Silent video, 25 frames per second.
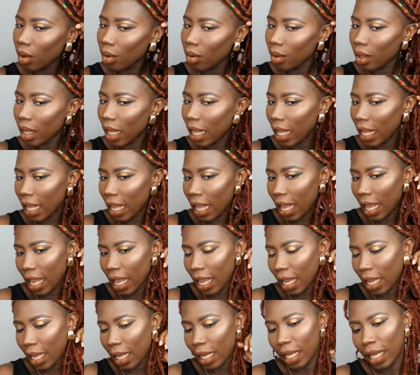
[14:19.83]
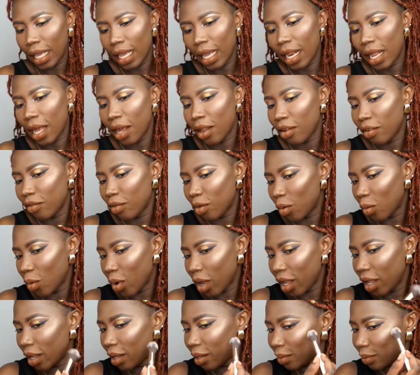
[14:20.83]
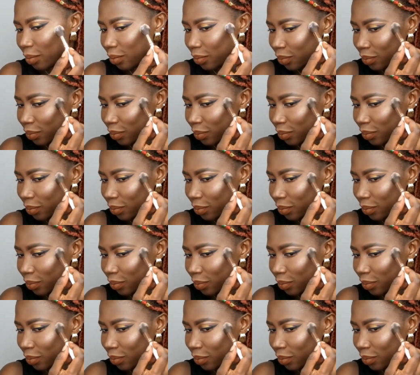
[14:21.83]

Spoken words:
Okay, hair, get out of the way.